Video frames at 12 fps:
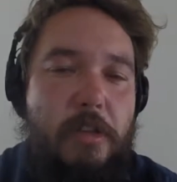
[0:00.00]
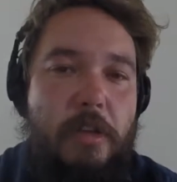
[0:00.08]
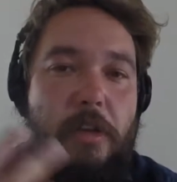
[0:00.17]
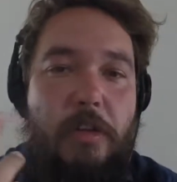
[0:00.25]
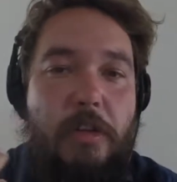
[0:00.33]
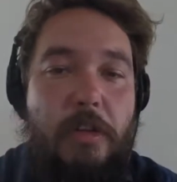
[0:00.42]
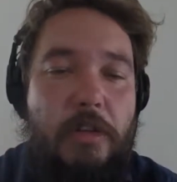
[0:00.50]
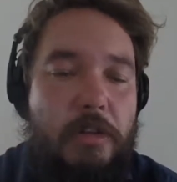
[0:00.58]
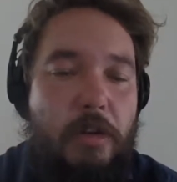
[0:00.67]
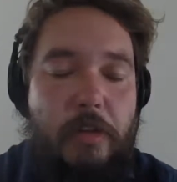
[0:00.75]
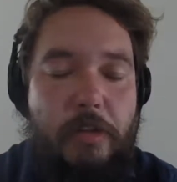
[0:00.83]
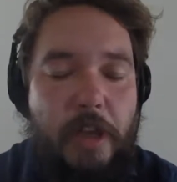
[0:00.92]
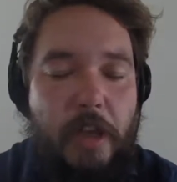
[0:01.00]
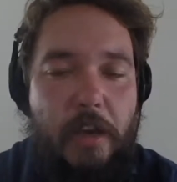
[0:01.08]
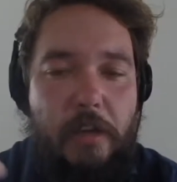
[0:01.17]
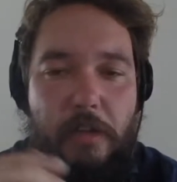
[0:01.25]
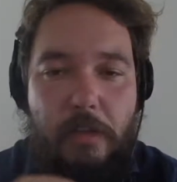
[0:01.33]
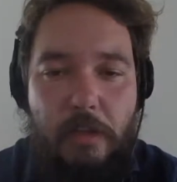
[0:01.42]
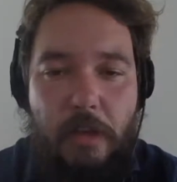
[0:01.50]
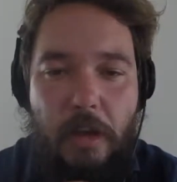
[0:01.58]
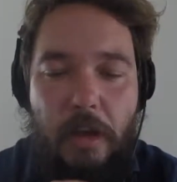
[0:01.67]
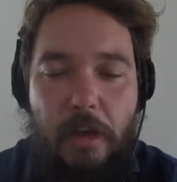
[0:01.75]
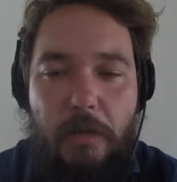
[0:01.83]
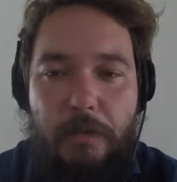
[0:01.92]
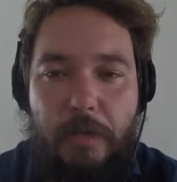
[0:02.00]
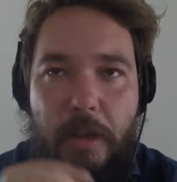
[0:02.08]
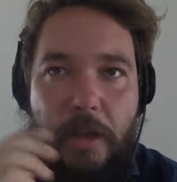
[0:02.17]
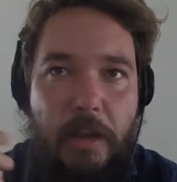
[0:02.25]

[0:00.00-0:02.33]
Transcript: to its owner's hand. So